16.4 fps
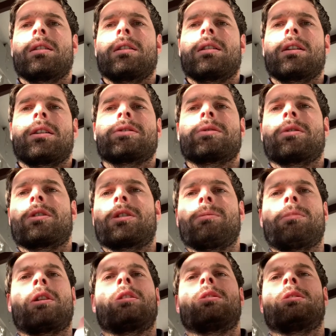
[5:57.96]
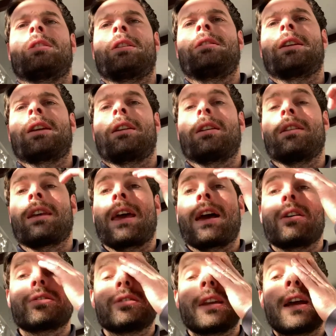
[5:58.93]
I still got a bottle in the
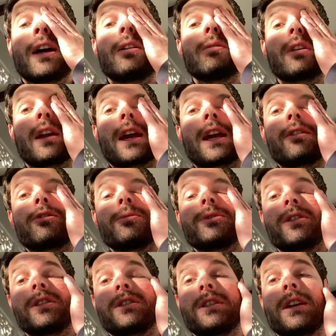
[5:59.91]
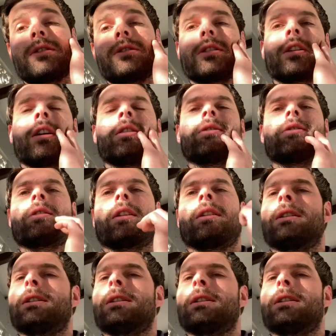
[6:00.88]
house now that I had from 6 years ago. So,